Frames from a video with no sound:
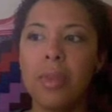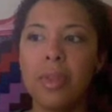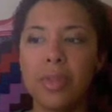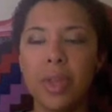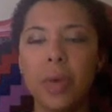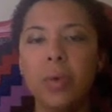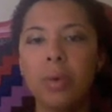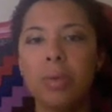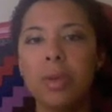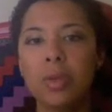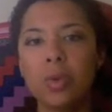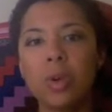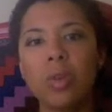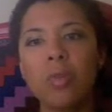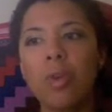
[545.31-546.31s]
There would be
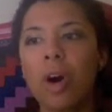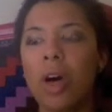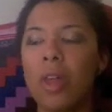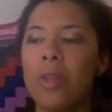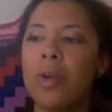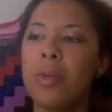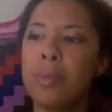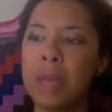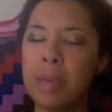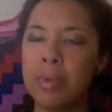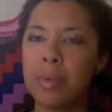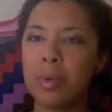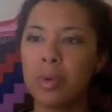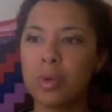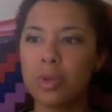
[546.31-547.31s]
sort of other
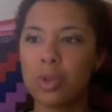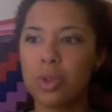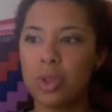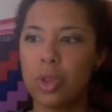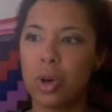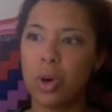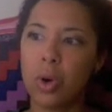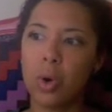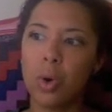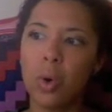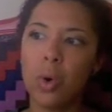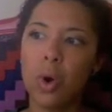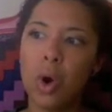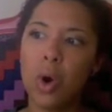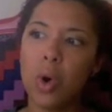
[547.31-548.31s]
peoples,
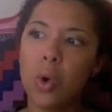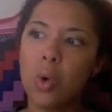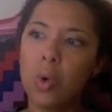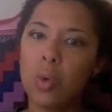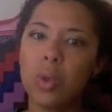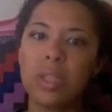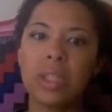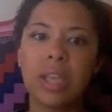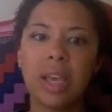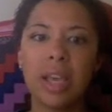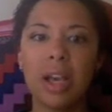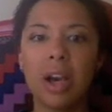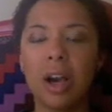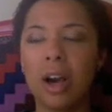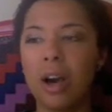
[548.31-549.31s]
though, who would take
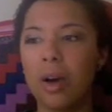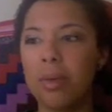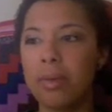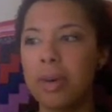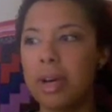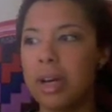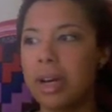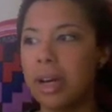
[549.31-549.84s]
up